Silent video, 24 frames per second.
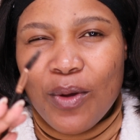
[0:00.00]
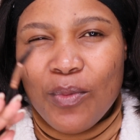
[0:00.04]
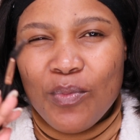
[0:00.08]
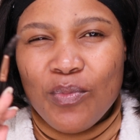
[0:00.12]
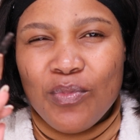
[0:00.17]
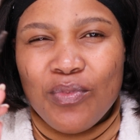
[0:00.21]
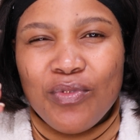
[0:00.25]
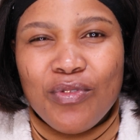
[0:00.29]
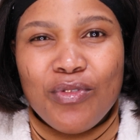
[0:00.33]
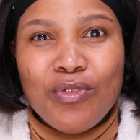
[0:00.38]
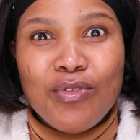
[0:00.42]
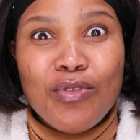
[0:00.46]

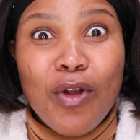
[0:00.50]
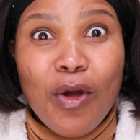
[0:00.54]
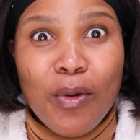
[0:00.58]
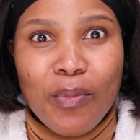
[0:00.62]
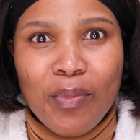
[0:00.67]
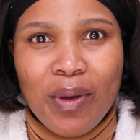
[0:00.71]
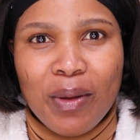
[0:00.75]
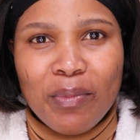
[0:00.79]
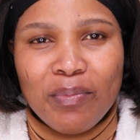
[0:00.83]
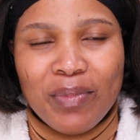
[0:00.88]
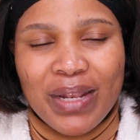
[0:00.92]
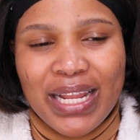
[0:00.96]

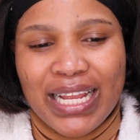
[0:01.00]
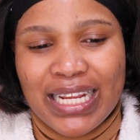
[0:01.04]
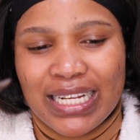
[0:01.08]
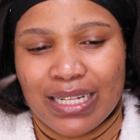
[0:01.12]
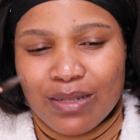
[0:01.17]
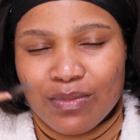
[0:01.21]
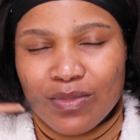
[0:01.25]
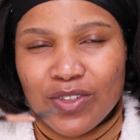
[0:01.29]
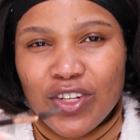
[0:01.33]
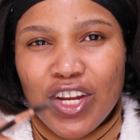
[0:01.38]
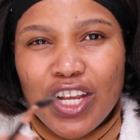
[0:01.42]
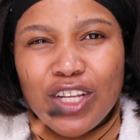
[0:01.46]
proper blend.
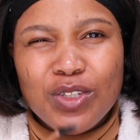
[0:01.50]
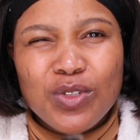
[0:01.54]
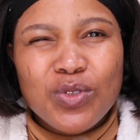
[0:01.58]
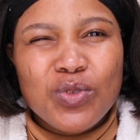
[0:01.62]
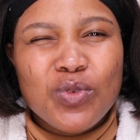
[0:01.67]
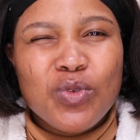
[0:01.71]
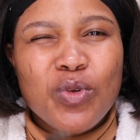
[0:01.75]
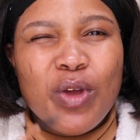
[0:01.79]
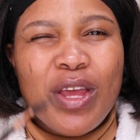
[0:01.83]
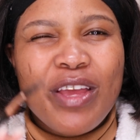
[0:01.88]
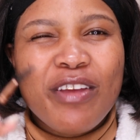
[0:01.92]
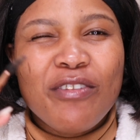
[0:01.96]
I'm trying to
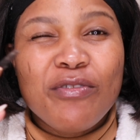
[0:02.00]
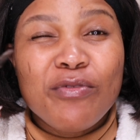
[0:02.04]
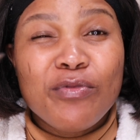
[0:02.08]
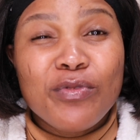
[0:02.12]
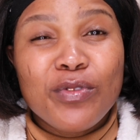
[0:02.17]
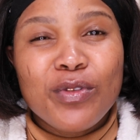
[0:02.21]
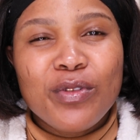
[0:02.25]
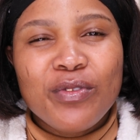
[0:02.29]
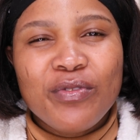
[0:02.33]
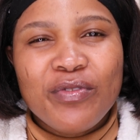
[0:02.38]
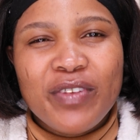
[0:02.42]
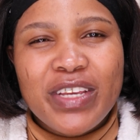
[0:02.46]
do a
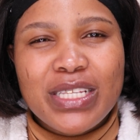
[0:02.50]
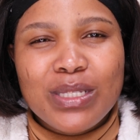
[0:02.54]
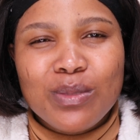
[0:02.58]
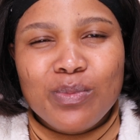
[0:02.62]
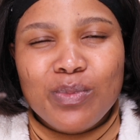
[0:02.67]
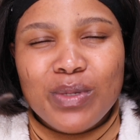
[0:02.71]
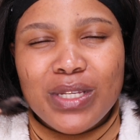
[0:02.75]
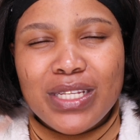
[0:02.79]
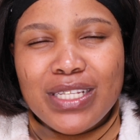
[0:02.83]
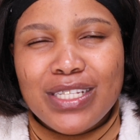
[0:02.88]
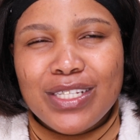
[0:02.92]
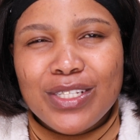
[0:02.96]
full face
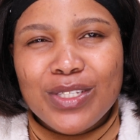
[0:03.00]
beat.